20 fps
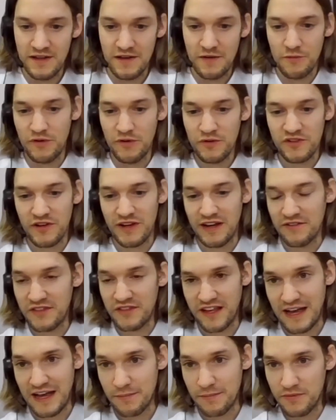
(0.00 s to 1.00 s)
We also have the
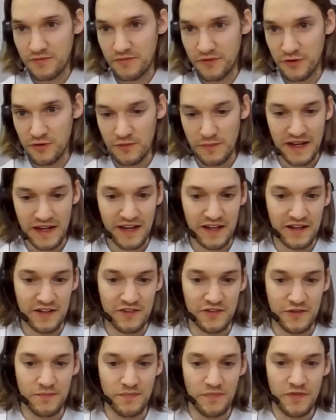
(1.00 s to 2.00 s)
cap and floor
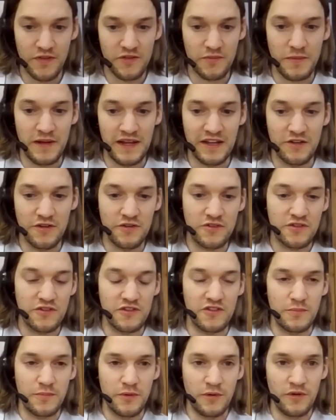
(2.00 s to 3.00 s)
mechanism that's being used to
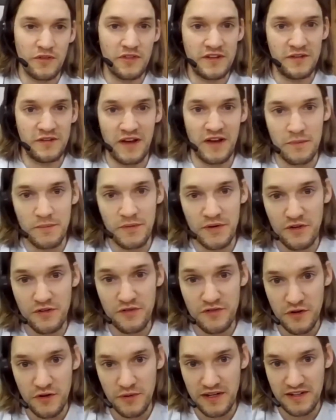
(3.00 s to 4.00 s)
support the development
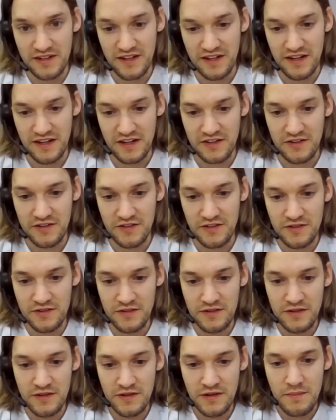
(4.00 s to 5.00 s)
of new interconnectors.
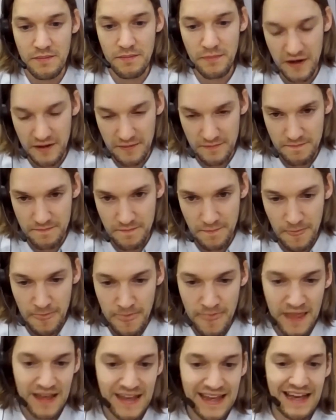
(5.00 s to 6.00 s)
But
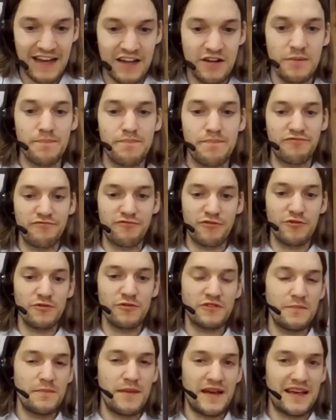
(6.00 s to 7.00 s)
can a
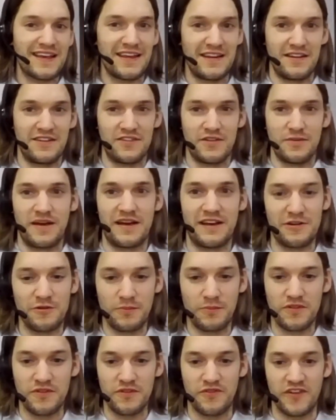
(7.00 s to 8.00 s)
broader mechanism
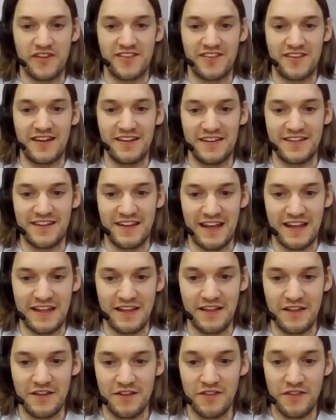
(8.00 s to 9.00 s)
help to facilitate
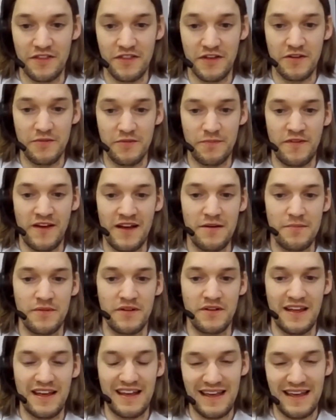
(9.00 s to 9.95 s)
the development